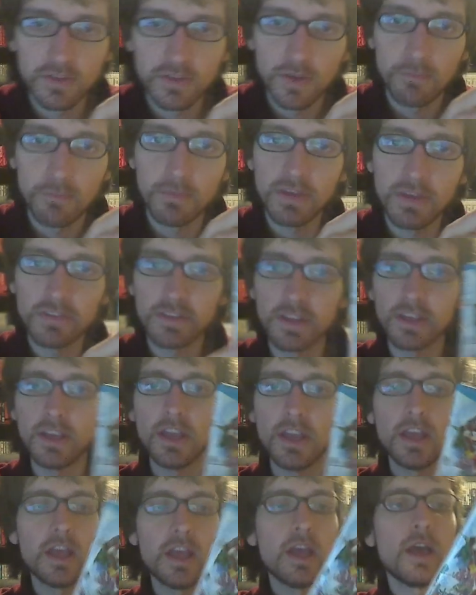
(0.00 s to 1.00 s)
I'm missing.
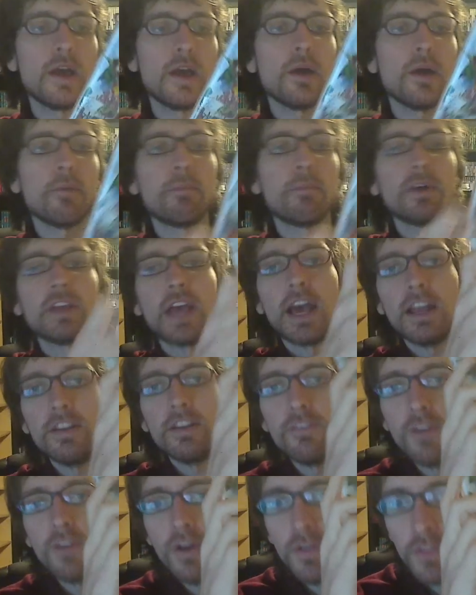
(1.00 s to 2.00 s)
But out of
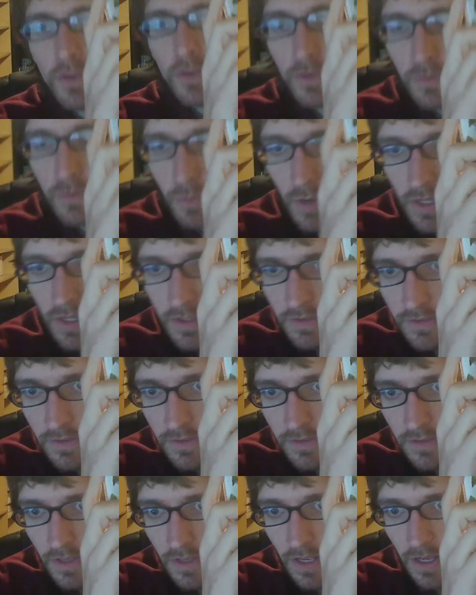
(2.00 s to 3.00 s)
all those
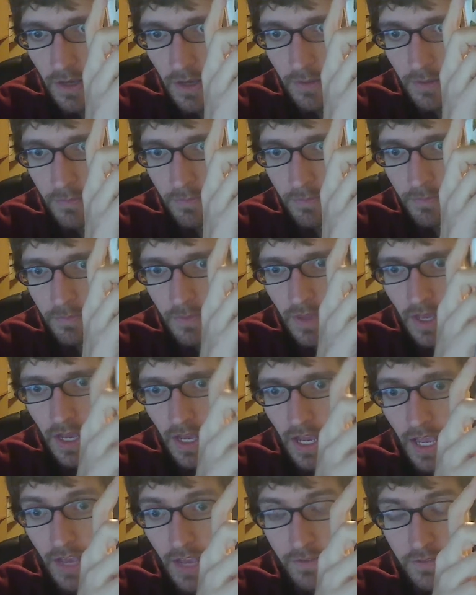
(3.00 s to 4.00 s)
ones, I
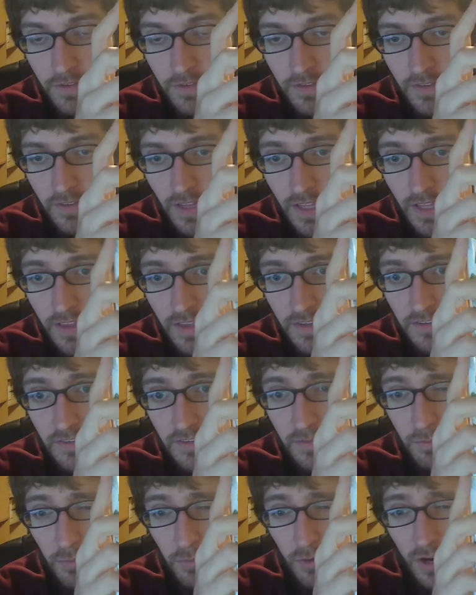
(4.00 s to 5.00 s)
have to say this is
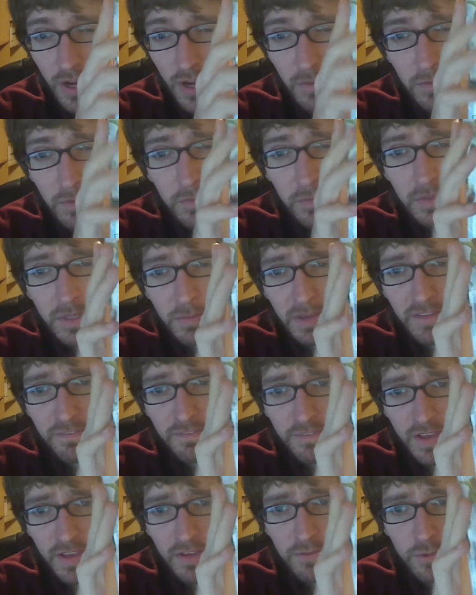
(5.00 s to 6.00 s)
probably my
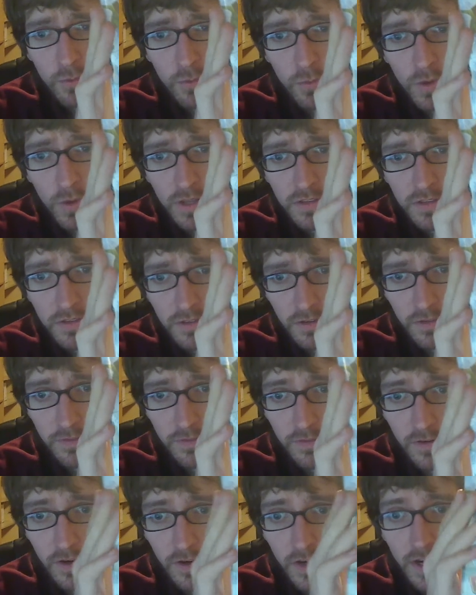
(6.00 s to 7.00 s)
favorite one so
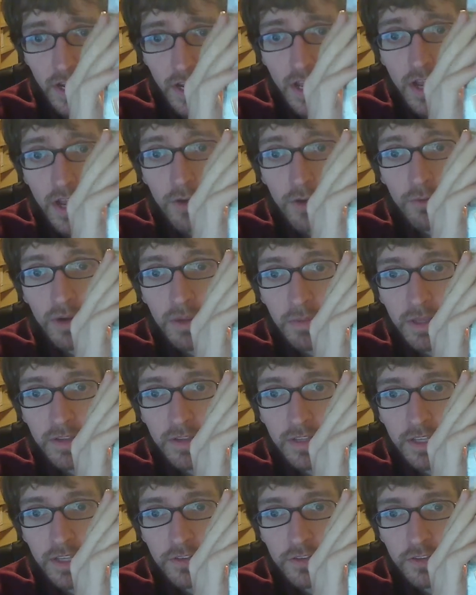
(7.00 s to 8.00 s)
far. Rayman
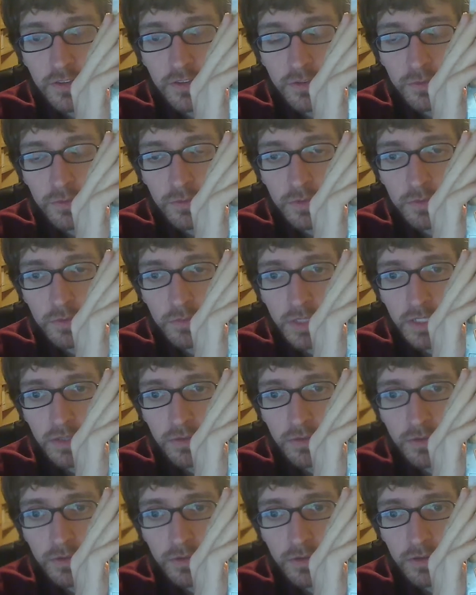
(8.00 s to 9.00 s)
Legends would be,
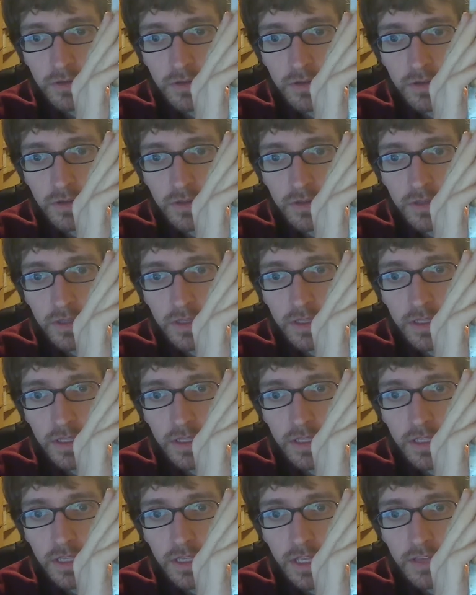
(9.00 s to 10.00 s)

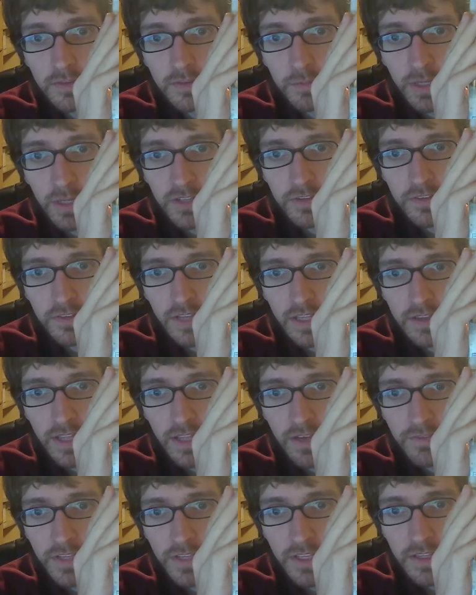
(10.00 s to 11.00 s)
as much as I
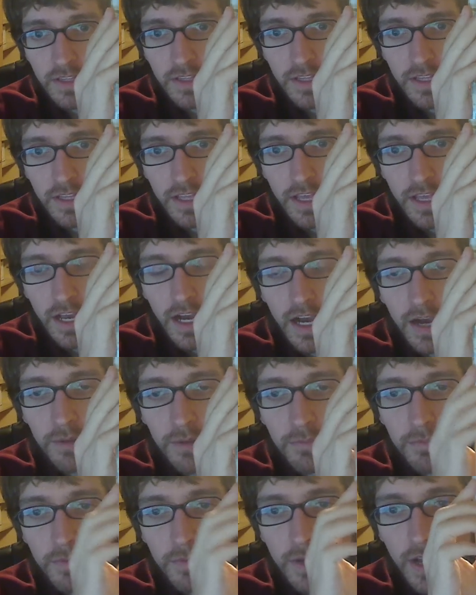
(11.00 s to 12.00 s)
loved it,
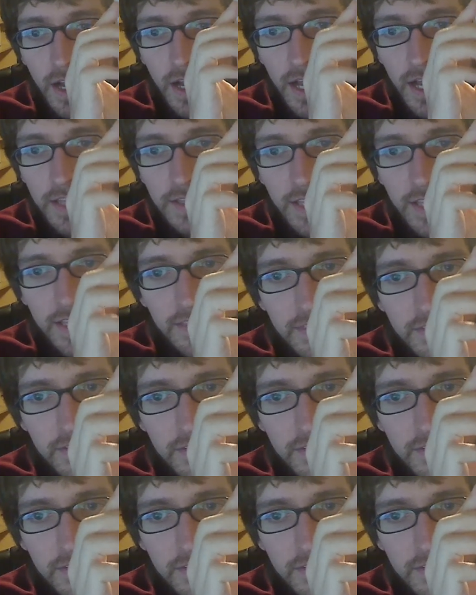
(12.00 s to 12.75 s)
I like this